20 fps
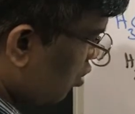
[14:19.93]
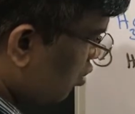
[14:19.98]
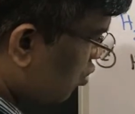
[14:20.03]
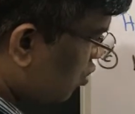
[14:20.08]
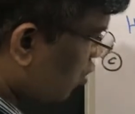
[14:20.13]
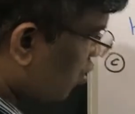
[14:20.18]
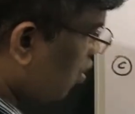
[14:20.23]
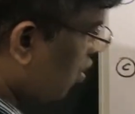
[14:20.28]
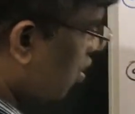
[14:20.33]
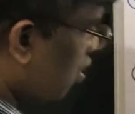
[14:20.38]

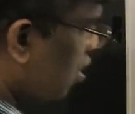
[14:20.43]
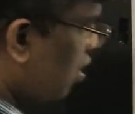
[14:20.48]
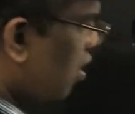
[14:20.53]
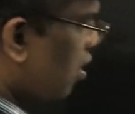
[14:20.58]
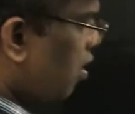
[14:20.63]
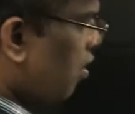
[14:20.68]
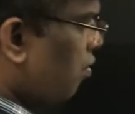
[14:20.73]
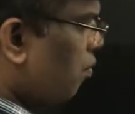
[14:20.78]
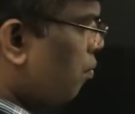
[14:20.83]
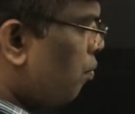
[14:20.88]
So
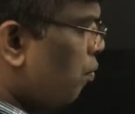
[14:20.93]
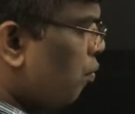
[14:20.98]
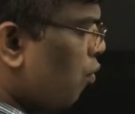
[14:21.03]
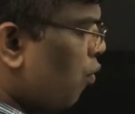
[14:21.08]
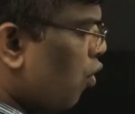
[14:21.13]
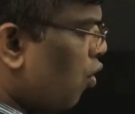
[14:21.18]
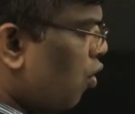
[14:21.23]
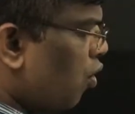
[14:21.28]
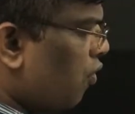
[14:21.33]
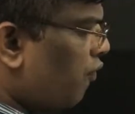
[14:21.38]

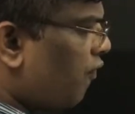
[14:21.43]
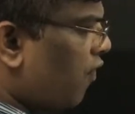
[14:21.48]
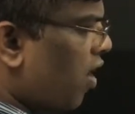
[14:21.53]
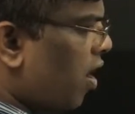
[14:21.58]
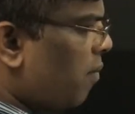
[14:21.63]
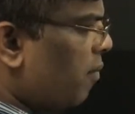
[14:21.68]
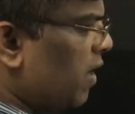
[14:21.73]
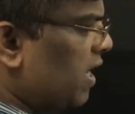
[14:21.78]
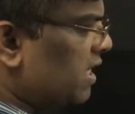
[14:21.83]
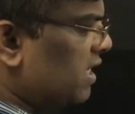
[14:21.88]
more
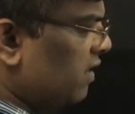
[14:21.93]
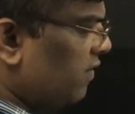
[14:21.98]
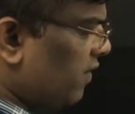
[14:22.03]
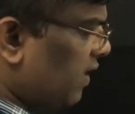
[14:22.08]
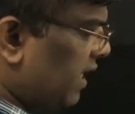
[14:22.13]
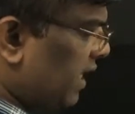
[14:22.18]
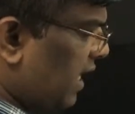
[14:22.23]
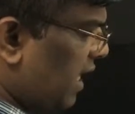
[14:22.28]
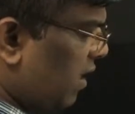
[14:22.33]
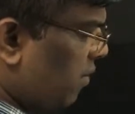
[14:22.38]
formation
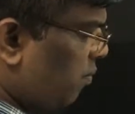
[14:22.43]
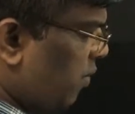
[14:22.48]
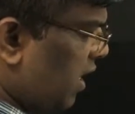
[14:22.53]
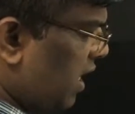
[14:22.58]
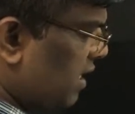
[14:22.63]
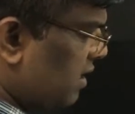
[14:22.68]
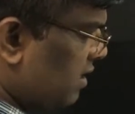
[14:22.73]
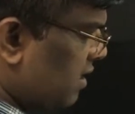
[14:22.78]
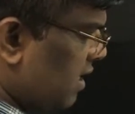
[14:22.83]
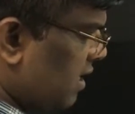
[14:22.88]
will take
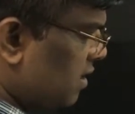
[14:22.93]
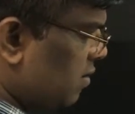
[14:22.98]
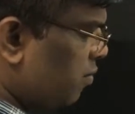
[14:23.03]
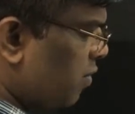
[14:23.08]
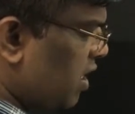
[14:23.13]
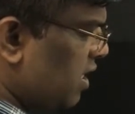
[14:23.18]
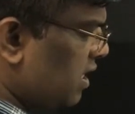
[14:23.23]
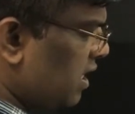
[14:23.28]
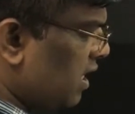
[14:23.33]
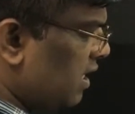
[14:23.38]
place this
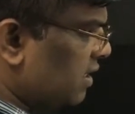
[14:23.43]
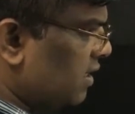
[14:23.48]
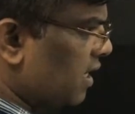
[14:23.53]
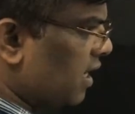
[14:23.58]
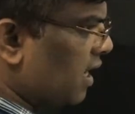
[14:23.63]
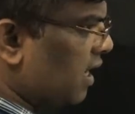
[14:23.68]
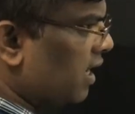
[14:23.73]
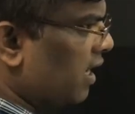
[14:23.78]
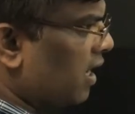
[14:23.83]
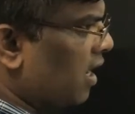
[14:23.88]
benzylic
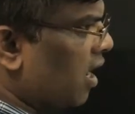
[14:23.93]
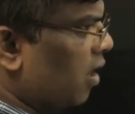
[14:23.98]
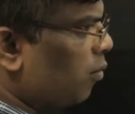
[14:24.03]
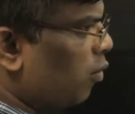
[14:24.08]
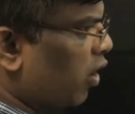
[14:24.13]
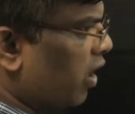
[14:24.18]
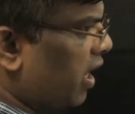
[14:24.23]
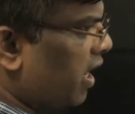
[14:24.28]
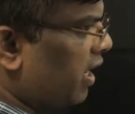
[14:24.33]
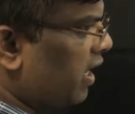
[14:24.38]
secondary
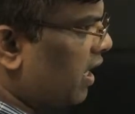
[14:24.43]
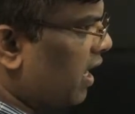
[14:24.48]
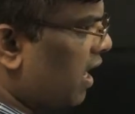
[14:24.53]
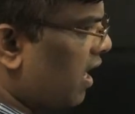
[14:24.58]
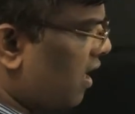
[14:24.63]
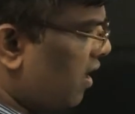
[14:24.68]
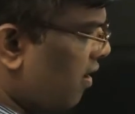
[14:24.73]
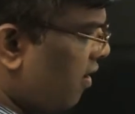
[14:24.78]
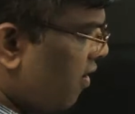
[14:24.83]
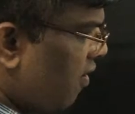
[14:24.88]

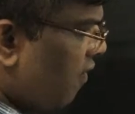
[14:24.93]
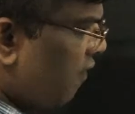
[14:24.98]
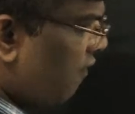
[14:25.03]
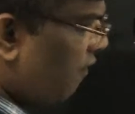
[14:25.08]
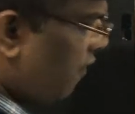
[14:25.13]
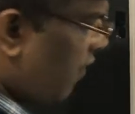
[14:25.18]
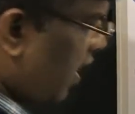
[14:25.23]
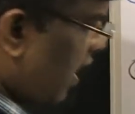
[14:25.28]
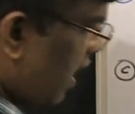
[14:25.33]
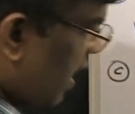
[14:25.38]
carbocation,
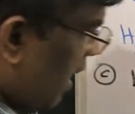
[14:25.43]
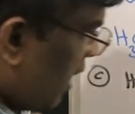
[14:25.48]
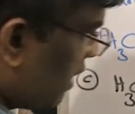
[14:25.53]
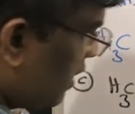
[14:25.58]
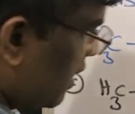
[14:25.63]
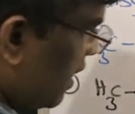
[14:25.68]
where